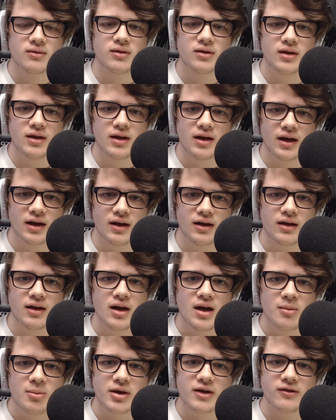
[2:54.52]
Yeah.
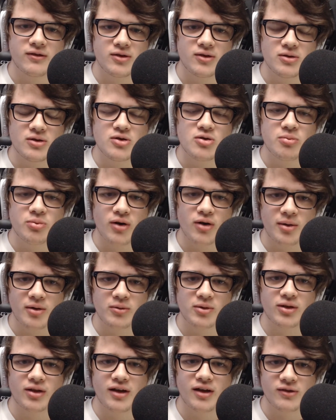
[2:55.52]
Because you probably
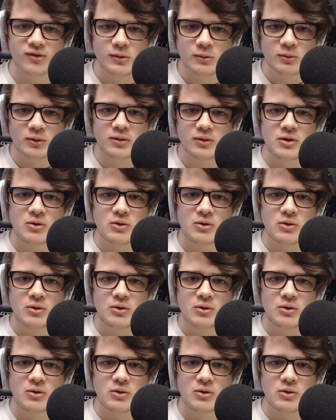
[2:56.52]
realize you